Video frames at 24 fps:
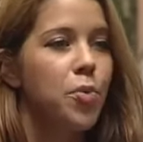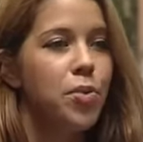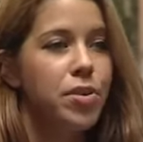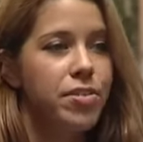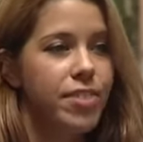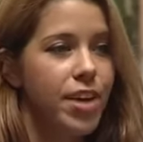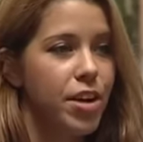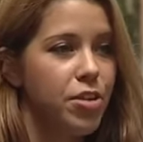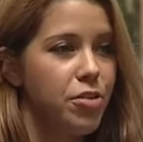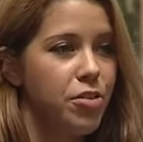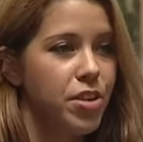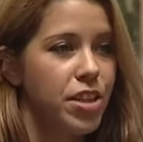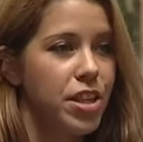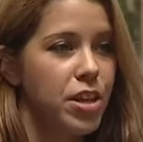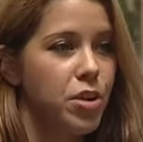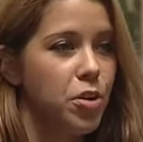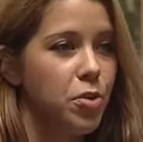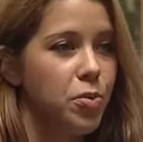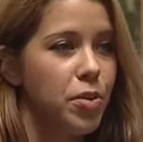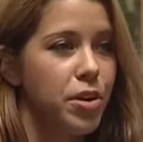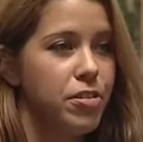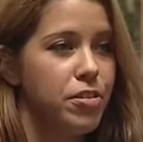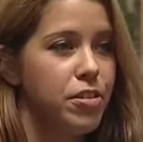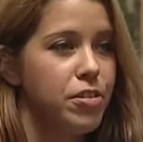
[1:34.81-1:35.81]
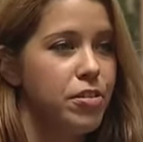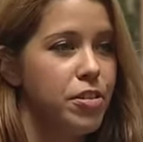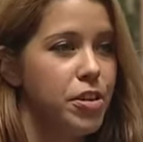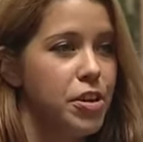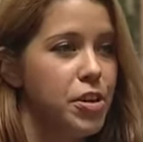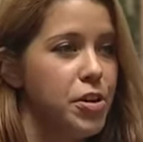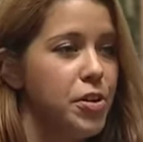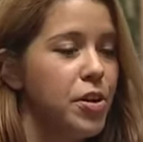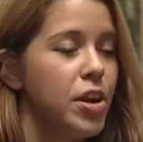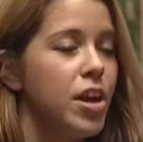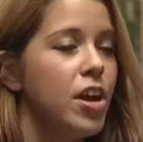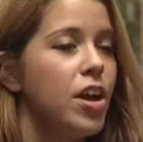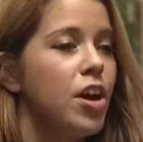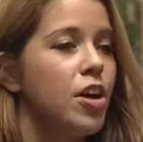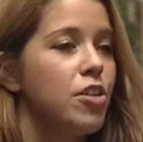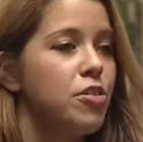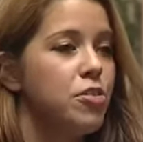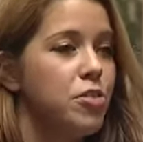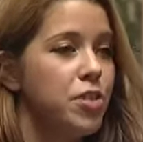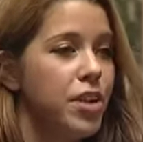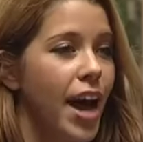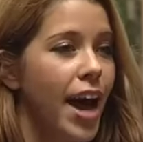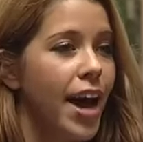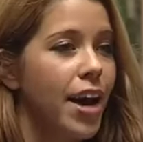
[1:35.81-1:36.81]
We didn't really know what to do,
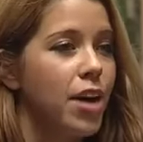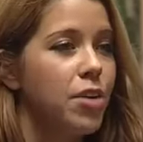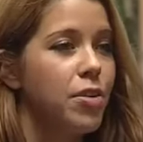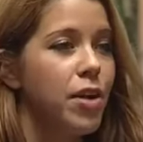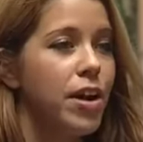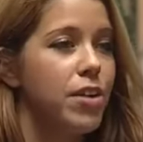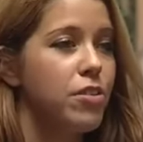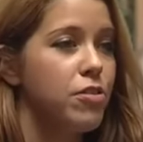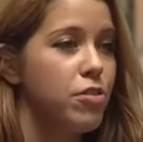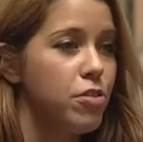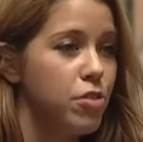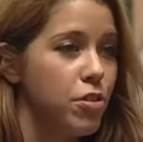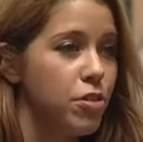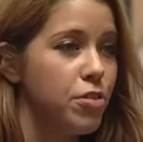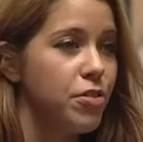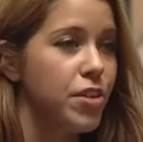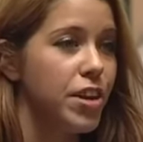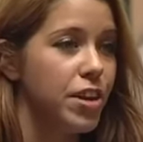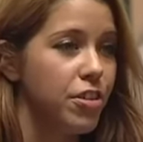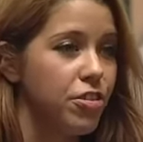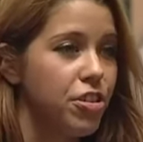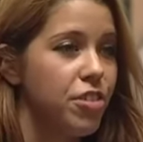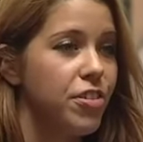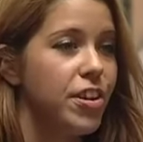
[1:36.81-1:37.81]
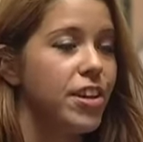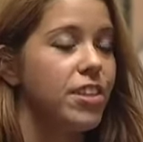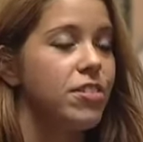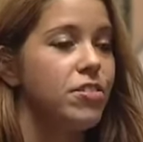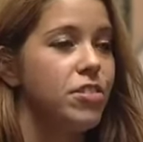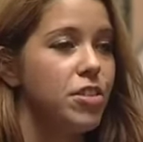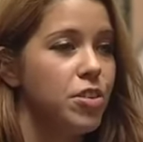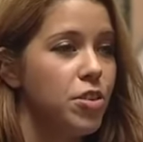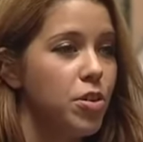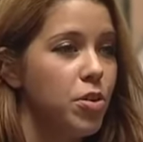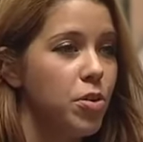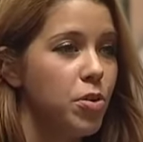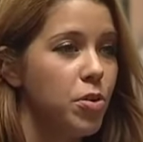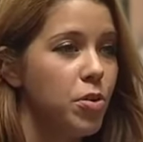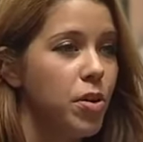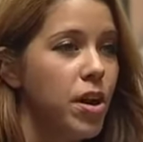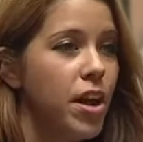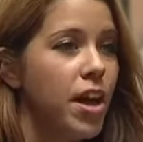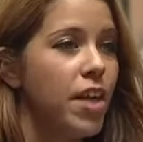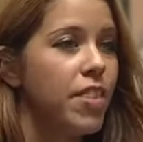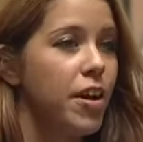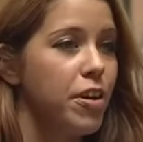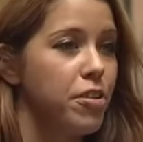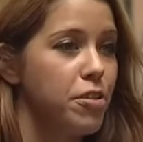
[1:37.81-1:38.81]
so now it's so reassuring to know
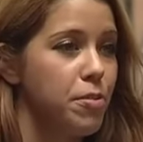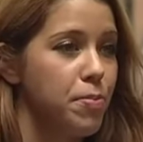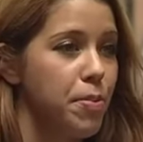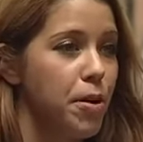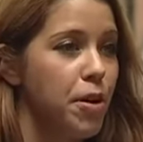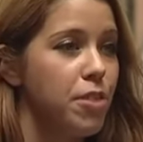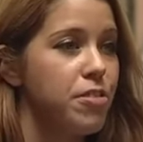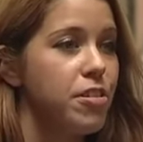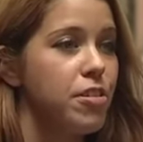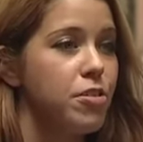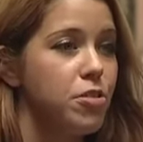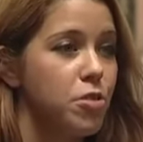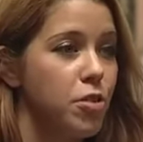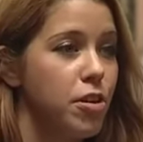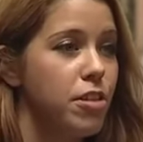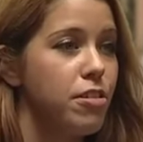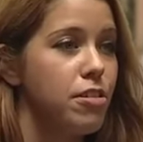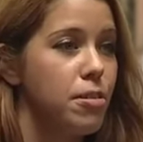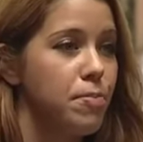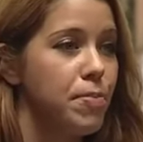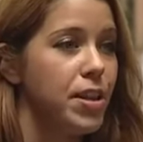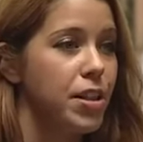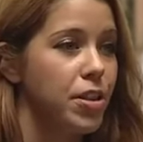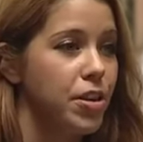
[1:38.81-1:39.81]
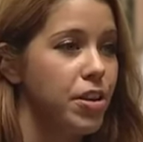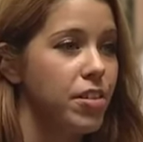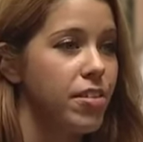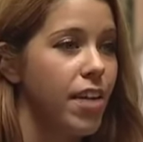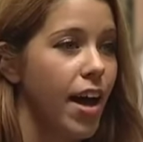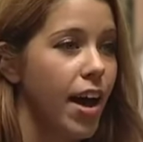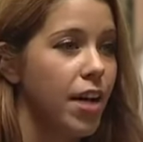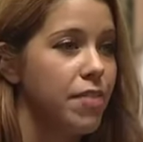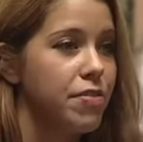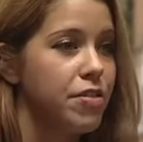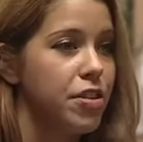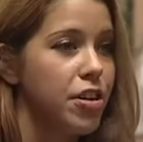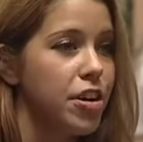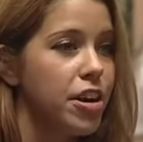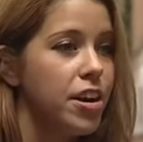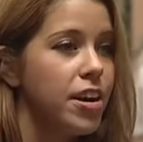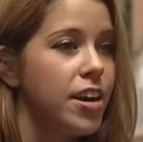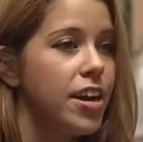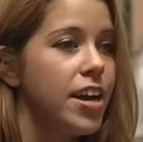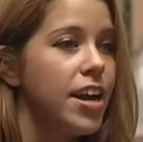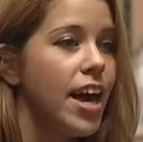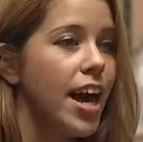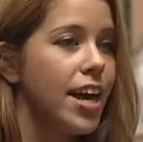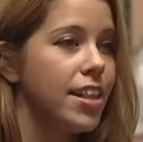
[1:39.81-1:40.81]
that our deposit's going to be looked
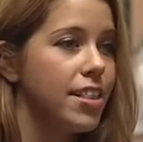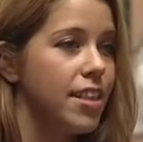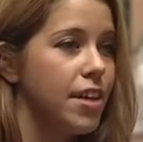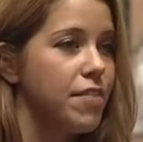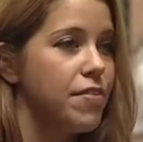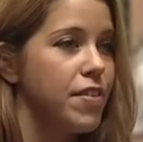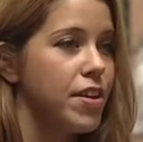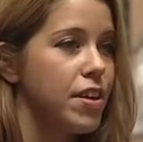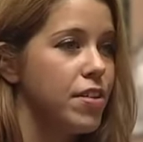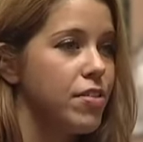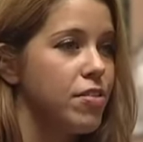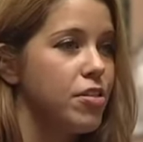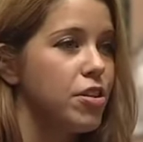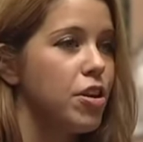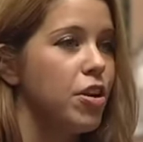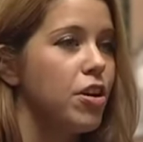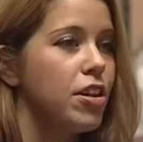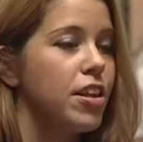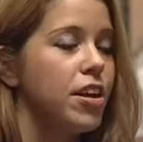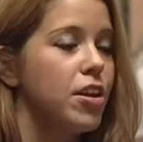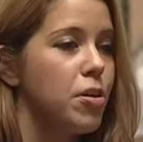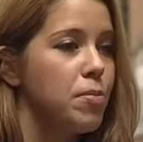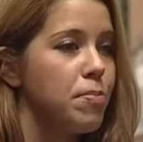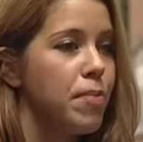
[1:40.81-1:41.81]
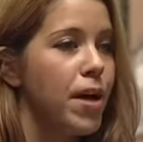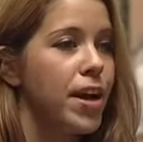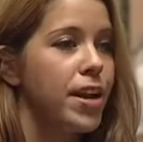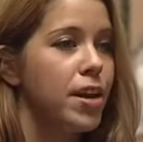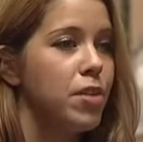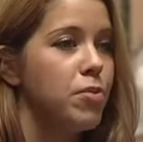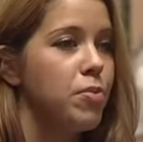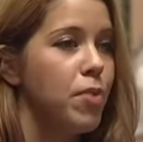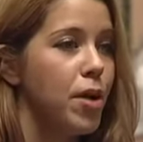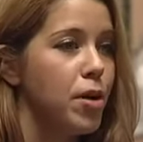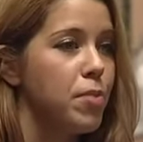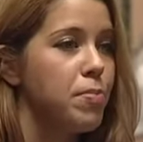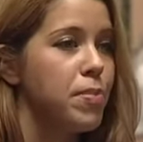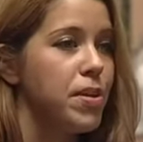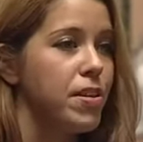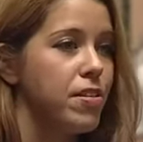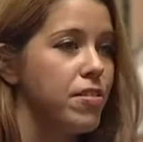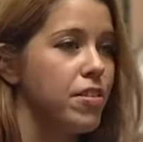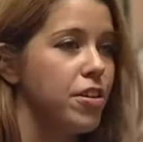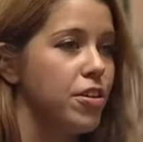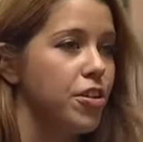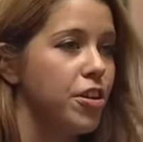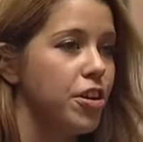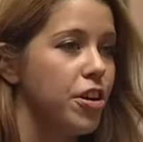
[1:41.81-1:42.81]
after, and living in Scotland our money will be
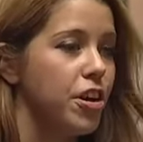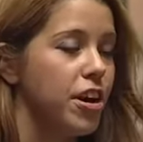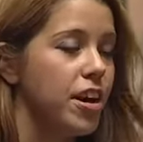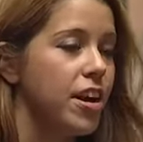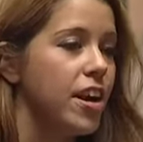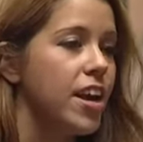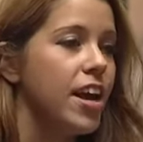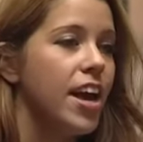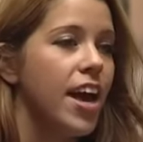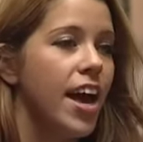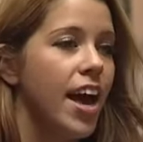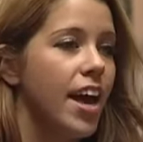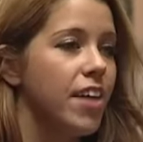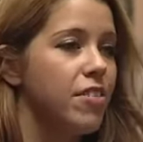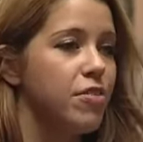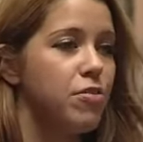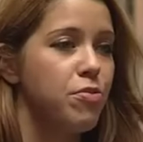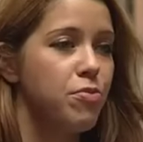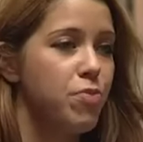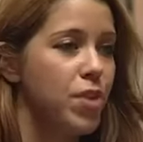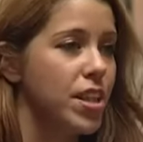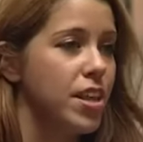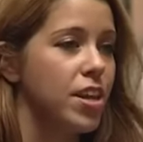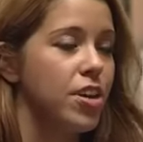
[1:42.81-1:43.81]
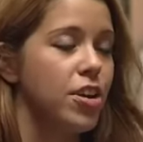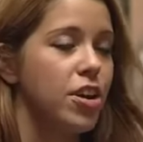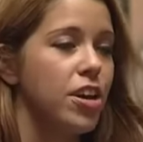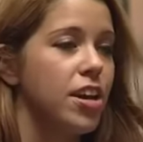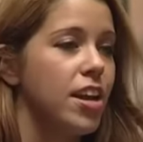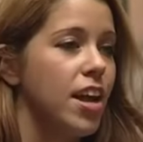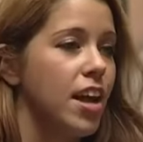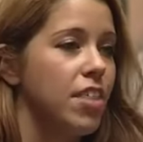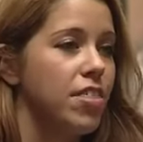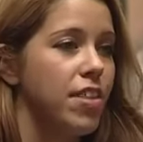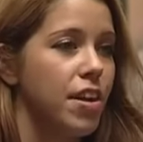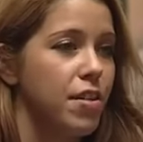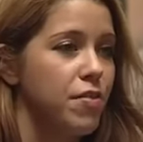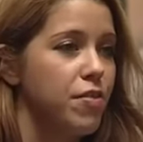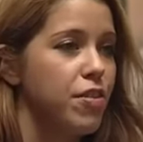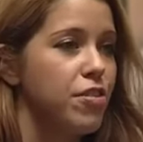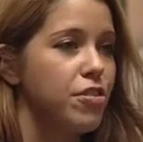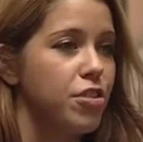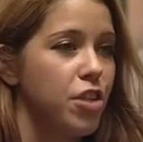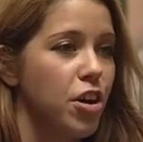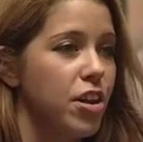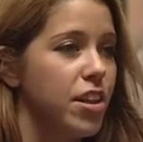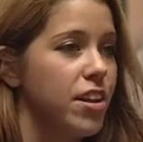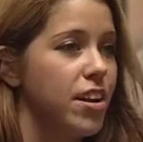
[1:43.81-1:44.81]
secure. It's really good, I think,
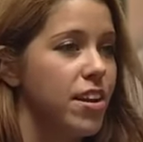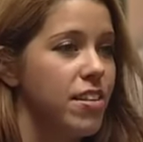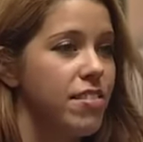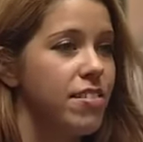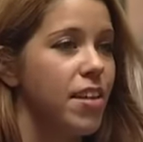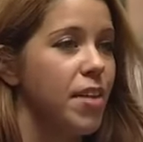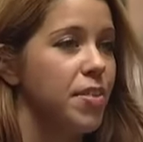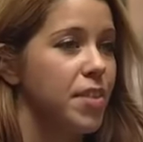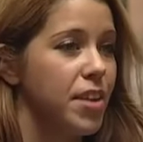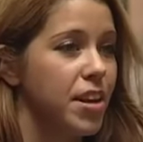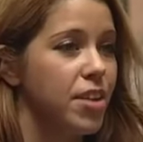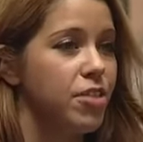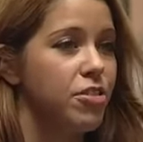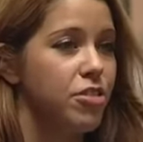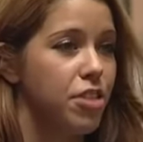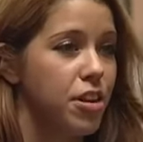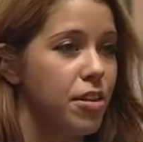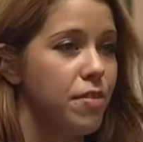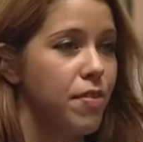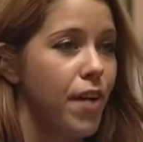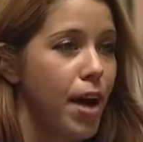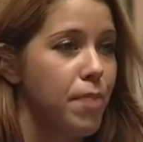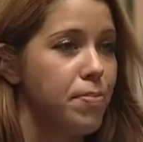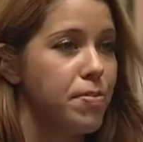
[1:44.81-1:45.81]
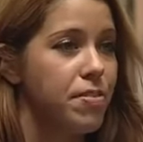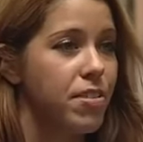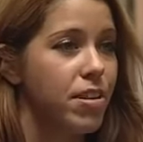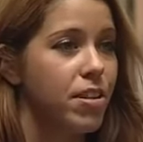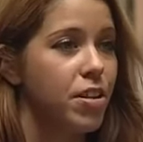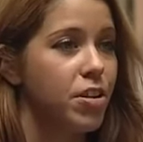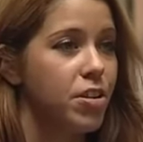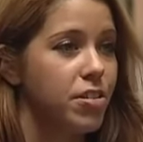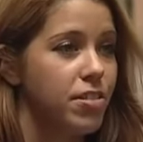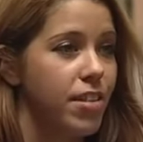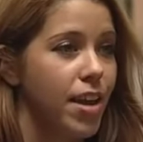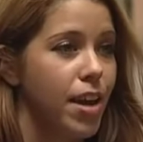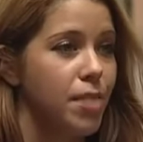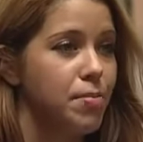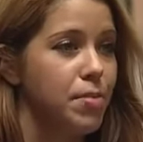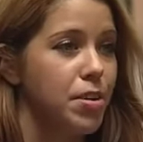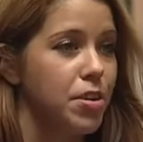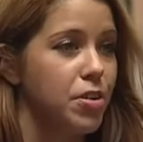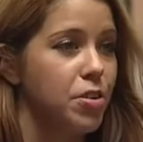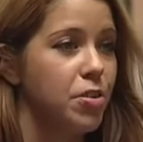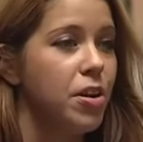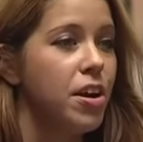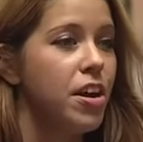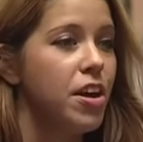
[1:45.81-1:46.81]
for Scotland. It's something that should have happened a long time
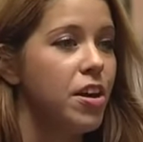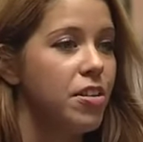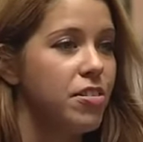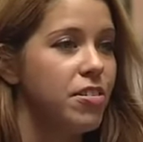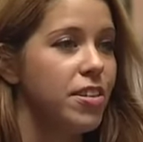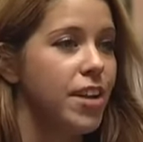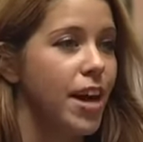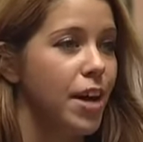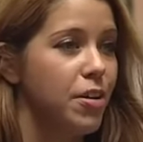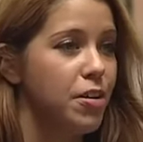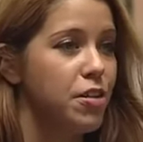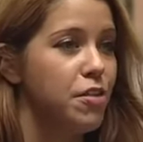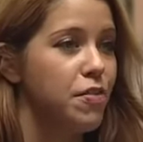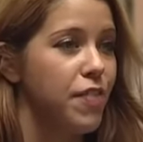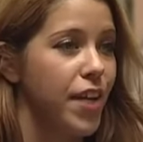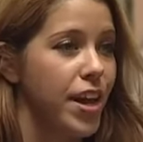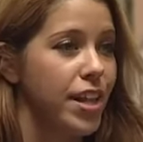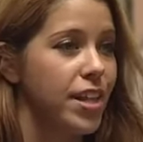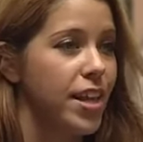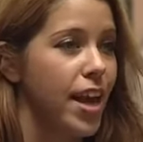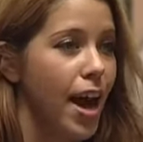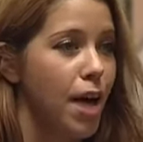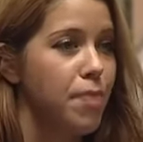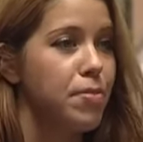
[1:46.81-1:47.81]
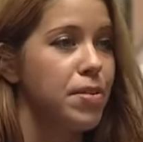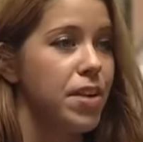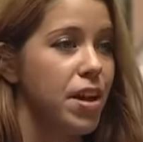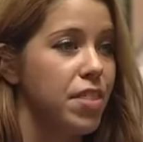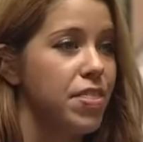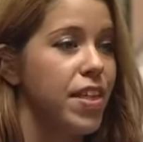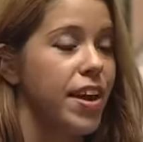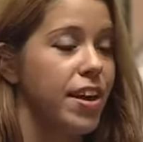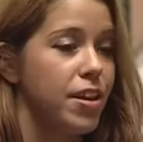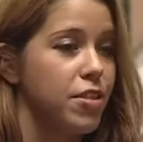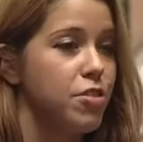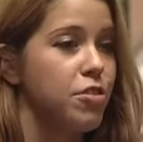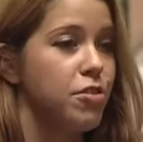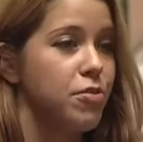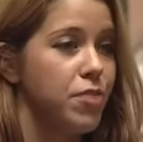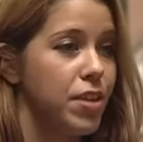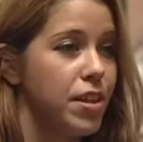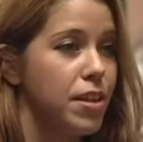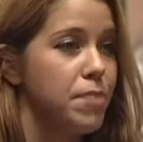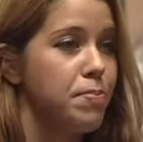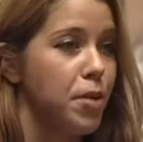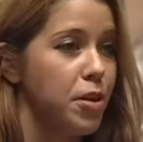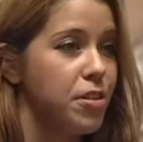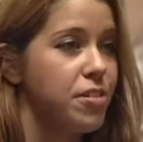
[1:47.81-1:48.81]
ago, so now it's finally happened. I think it's a
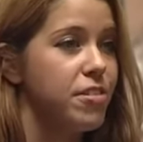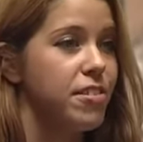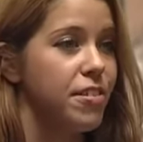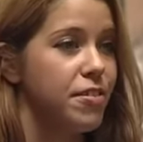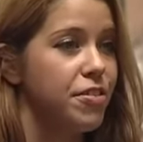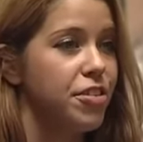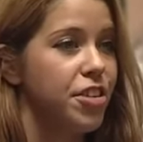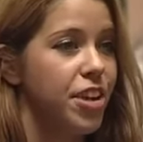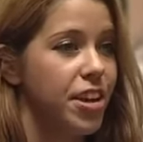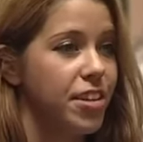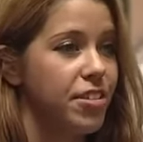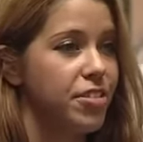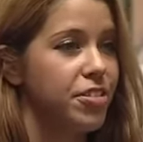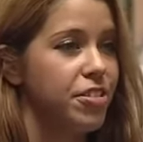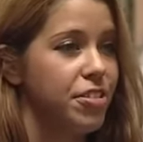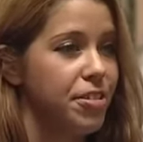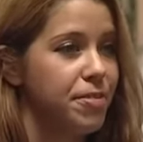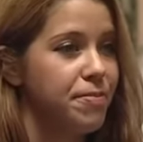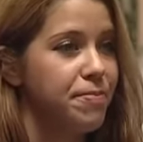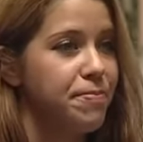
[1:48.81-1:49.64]
really positive change.